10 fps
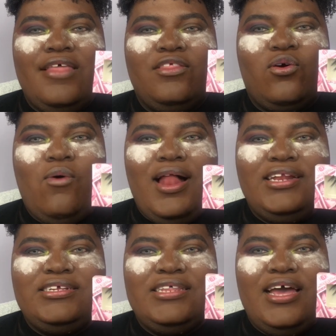the
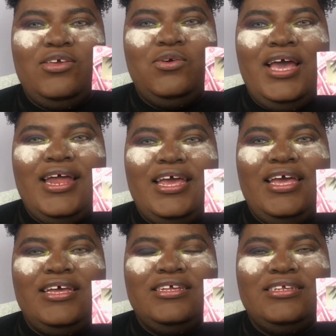quality that you get
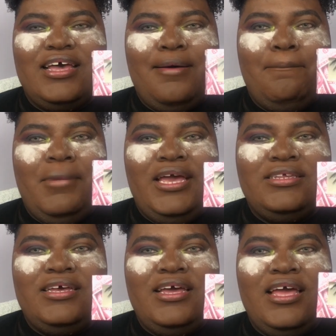is
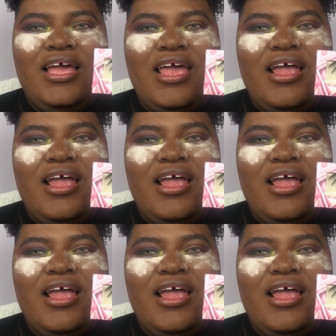amazing.